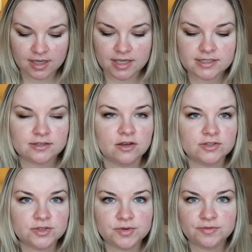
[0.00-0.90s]
It's
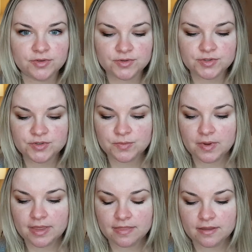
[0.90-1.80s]
also infused
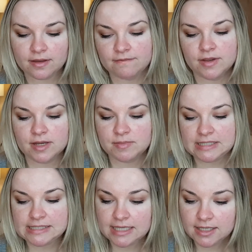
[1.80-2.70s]
with
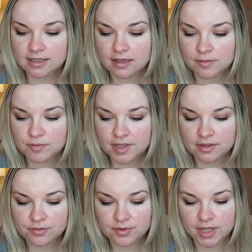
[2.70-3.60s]
vitamins E,
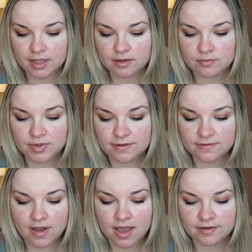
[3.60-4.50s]
B3,
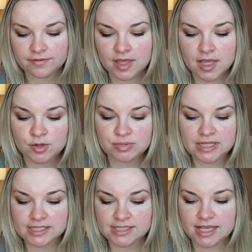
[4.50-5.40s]
B5,
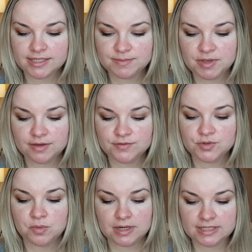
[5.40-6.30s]
plus SPF
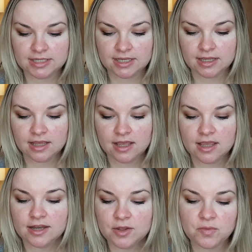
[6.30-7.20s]
20.
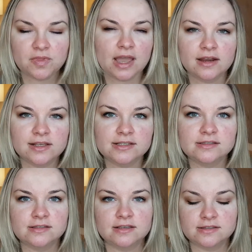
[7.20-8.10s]
Now that
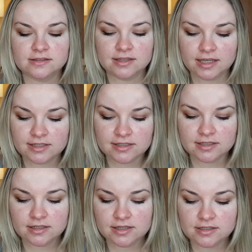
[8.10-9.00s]
is a slight
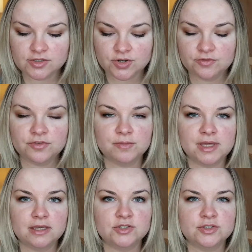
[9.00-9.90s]
concern for
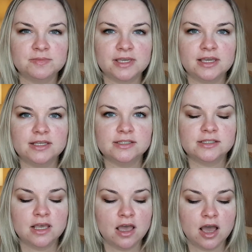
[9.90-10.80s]
me just because
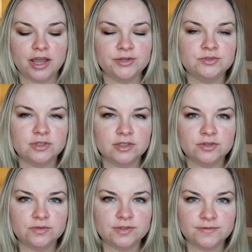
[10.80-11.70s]
I usually
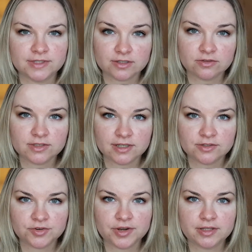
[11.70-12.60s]
use physical
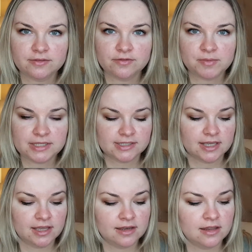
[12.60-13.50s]
sunscreen for my
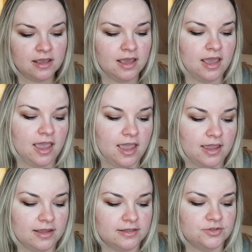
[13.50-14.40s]
skin,
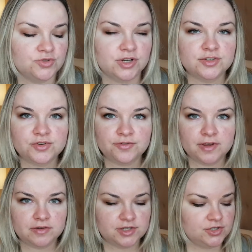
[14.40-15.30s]
and drugstore
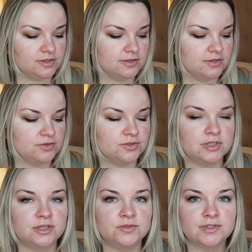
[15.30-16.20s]
foundations
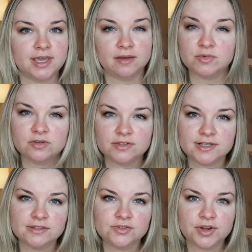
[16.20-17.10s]
usually use chemical
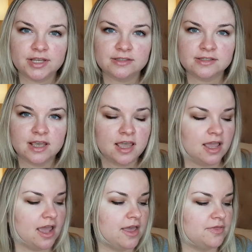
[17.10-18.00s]
sunscreens
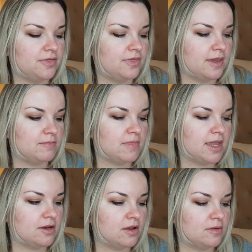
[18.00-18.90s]
and they
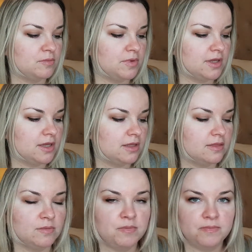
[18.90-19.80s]
may not be
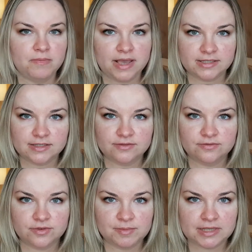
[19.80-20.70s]
the best
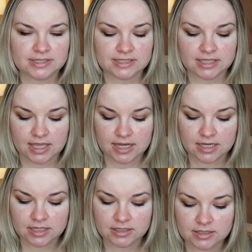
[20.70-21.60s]
for my
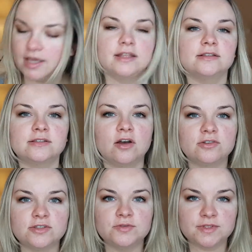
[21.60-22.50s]
skin. And it's
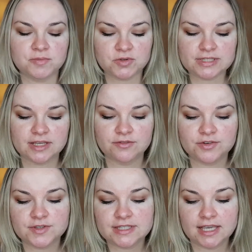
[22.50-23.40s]
also supposed to give
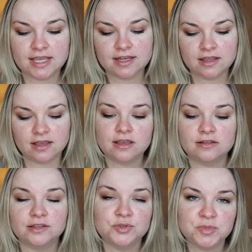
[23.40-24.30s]
your skin a
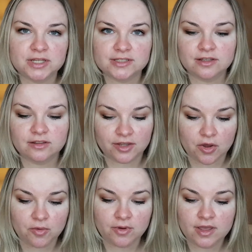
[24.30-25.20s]
luminous
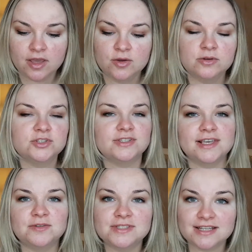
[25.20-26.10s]
glow, which
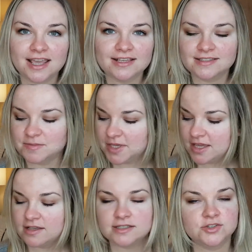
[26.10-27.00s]
sounds nice
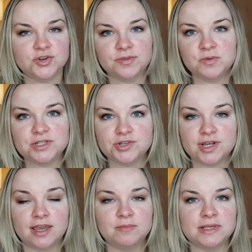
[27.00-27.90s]
because during the
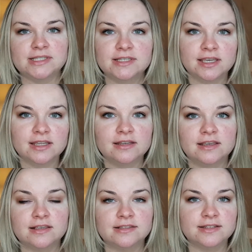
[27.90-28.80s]
wintertime my skin
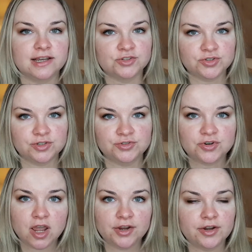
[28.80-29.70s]
is naturally
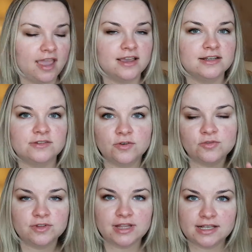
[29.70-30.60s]
drier, and
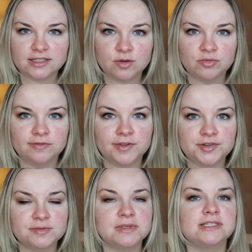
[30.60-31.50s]
over the last couple of
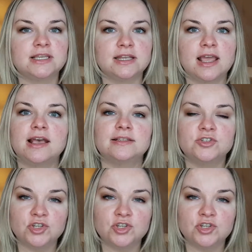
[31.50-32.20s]
years my skin has